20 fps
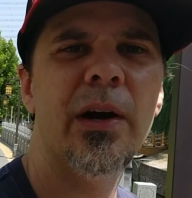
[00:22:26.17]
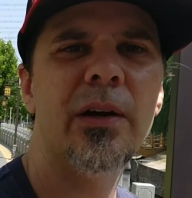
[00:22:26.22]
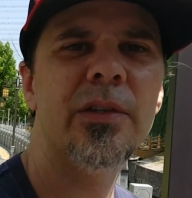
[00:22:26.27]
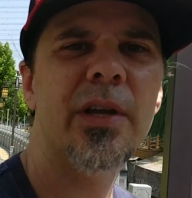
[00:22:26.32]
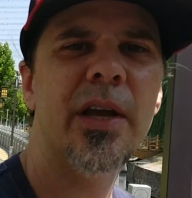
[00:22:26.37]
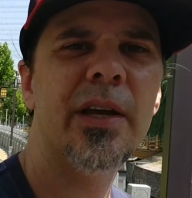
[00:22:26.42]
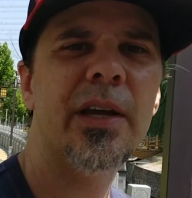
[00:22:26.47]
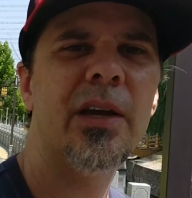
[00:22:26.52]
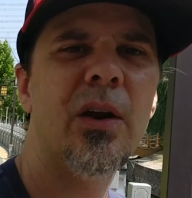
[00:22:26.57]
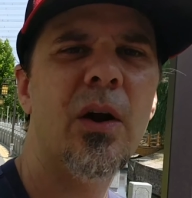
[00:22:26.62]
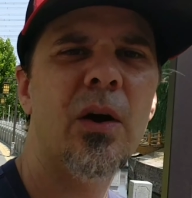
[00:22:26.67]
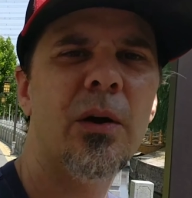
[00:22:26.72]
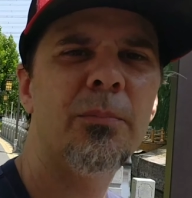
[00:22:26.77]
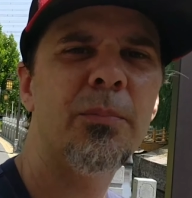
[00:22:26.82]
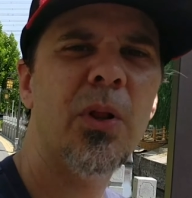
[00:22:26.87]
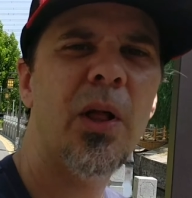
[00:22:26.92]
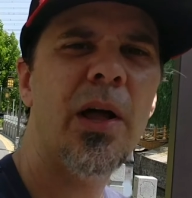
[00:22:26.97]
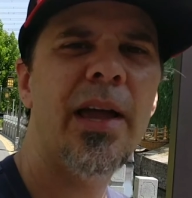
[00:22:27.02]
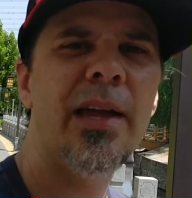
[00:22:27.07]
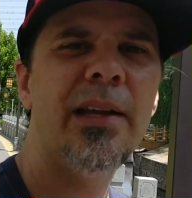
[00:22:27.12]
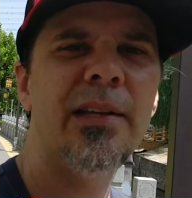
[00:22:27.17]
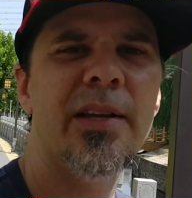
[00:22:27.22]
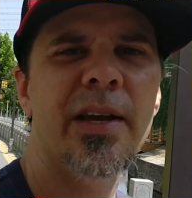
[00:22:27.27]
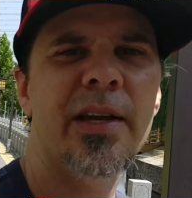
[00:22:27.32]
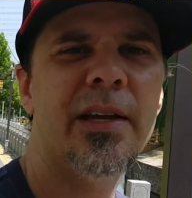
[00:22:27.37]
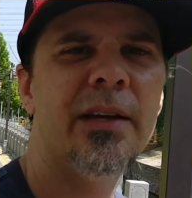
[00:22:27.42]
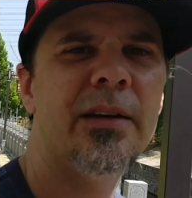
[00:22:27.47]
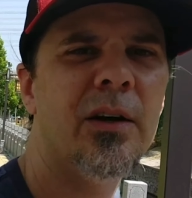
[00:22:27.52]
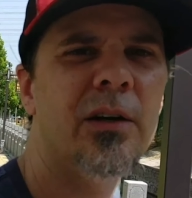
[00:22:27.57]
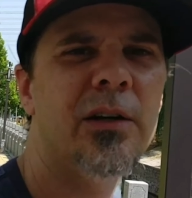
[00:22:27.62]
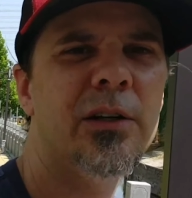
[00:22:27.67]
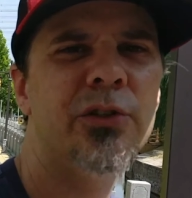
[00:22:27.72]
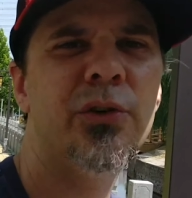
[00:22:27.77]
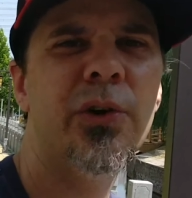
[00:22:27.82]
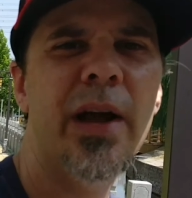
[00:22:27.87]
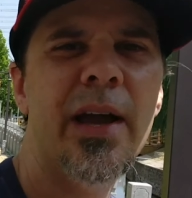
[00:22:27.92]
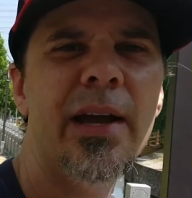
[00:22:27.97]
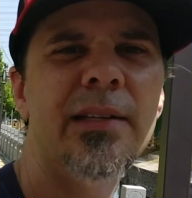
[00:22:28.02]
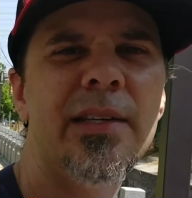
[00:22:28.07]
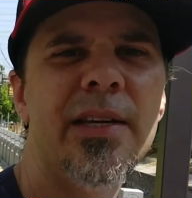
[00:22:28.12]
Take it on a plane, take it on a
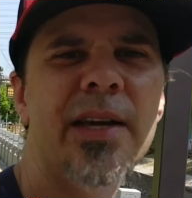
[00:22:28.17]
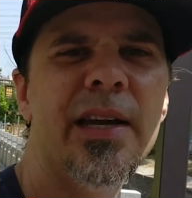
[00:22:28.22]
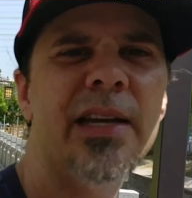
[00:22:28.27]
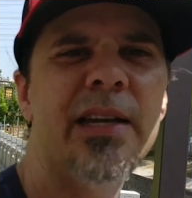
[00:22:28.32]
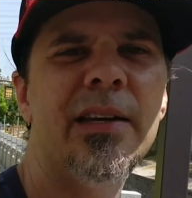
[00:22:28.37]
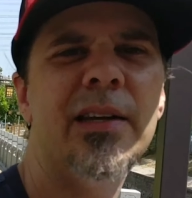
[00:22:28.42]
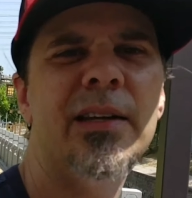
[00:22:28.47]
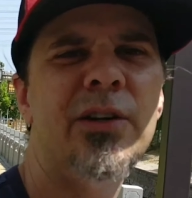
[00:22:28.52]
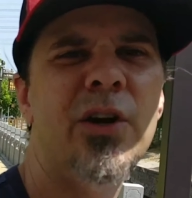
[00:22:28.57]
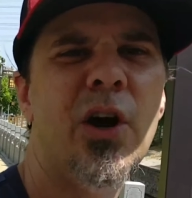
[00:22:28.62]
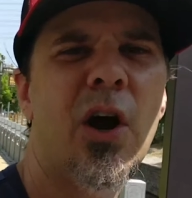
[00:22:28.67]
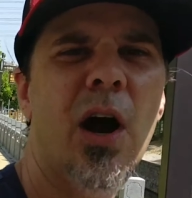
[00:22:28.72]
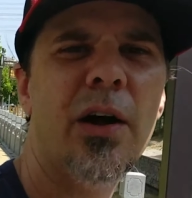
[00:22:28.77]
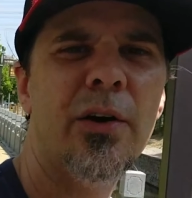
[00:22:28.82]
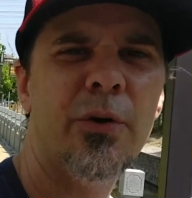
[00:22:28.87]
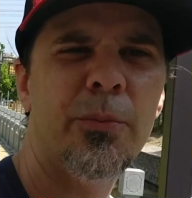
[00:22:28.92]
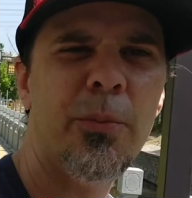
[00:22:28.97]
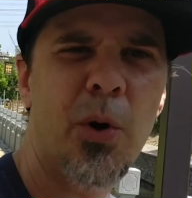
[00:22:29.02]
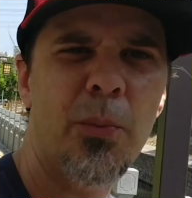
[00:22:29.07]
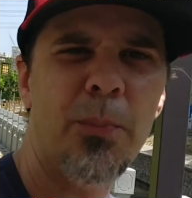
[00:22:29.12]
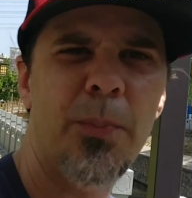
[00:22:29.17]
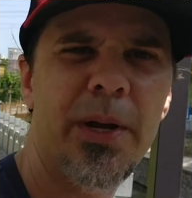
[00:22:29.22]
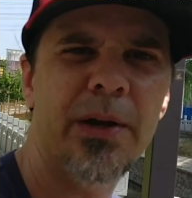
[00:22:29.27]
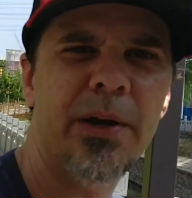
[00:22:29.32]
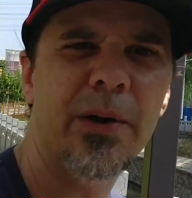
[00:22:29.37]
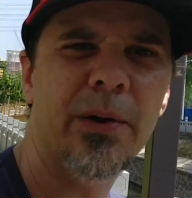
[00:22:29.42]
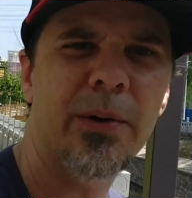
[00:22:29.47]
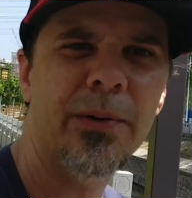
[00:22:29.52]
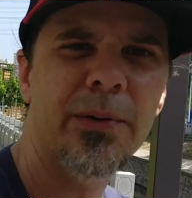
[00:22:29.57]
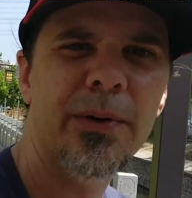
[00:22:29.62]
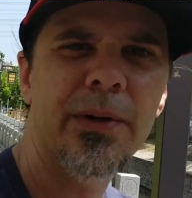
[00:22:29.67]
train, take it in your automobile.